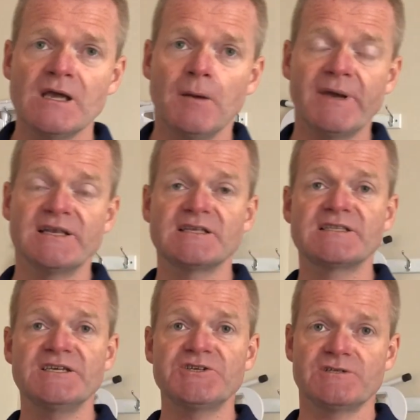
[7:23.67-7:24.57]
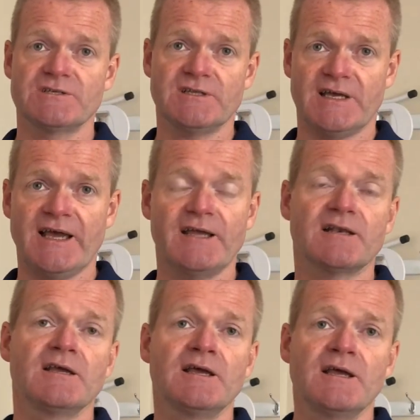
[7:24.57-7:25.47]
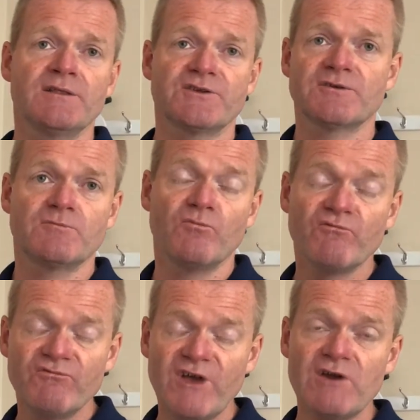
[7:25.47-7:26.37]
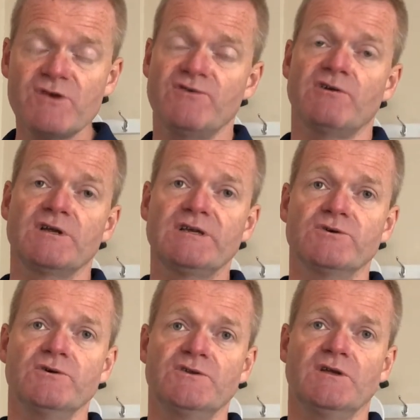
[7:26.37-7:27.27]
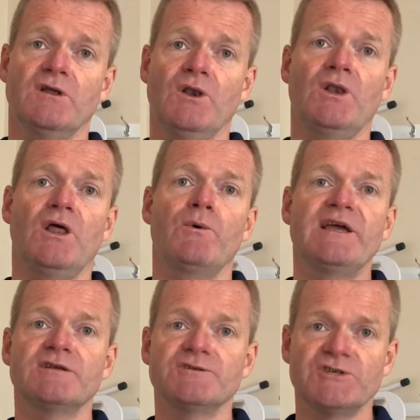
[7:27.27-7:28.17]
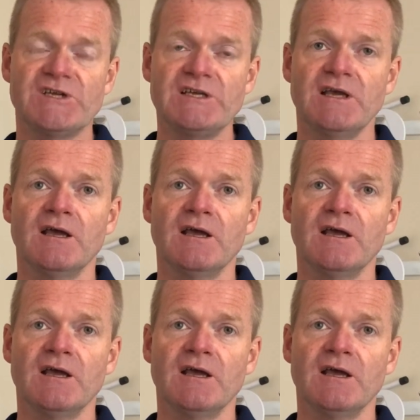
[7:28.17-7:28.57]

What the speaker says: But in addition to that, there's some very, very good low energy,